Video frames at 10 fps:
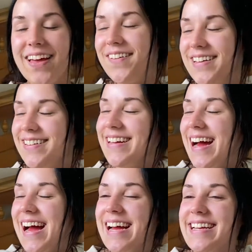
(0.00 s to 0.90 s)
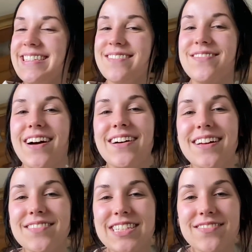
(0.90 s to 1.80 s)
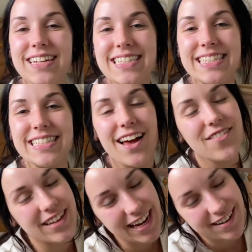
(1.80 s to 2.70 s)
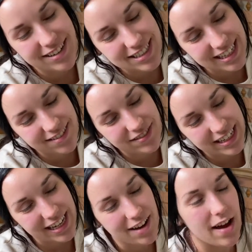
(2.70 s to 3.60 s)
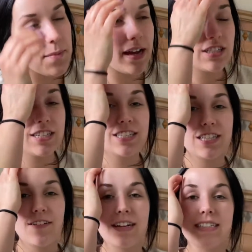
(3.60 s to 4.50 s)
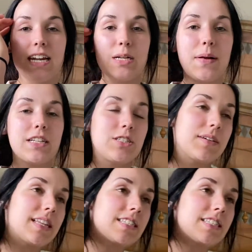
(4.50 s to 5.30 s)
you guys, welcome to my self-care routine video. I'm actually so excited about doing this.